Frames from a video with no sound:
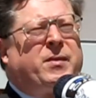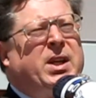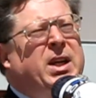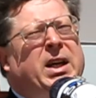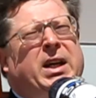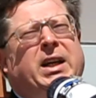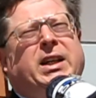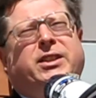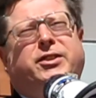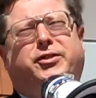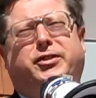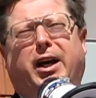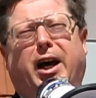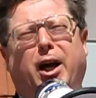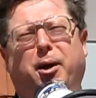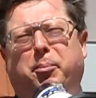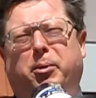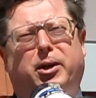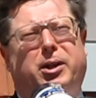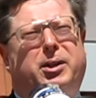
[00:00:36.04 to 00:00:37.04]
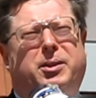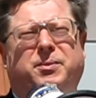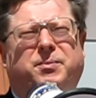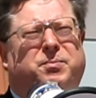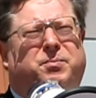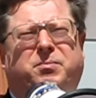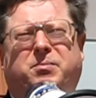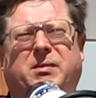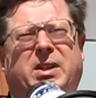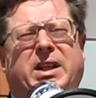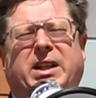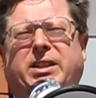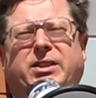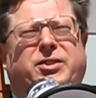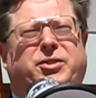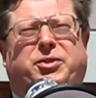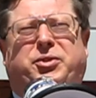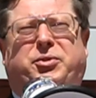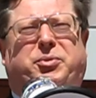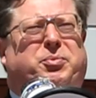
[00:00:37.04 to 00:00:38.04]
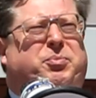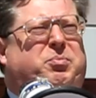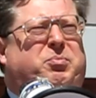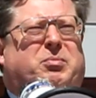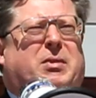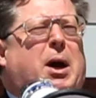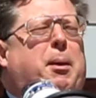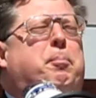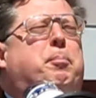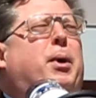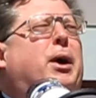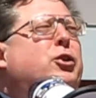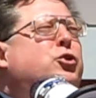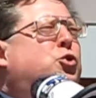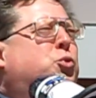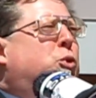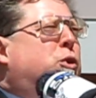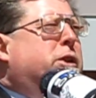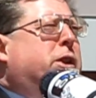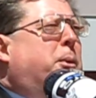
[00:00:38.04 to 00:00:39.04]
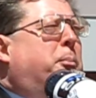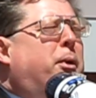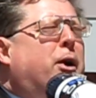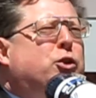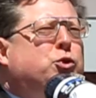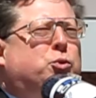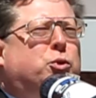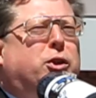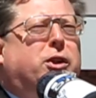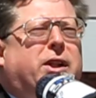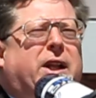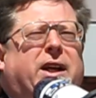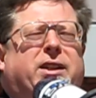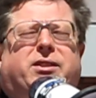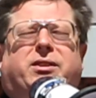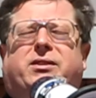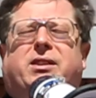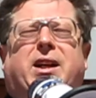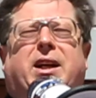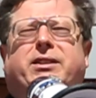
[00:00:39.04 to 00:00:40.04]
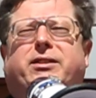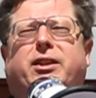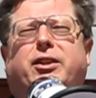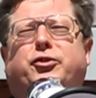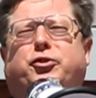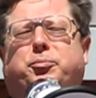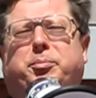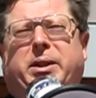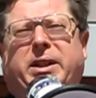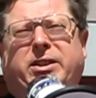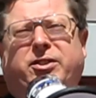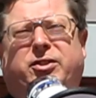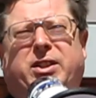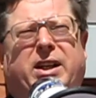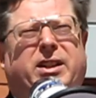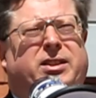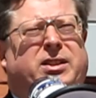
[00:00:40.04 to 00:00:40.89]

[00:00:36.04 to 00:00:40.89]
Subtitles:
Cyber is a buzzword that just means that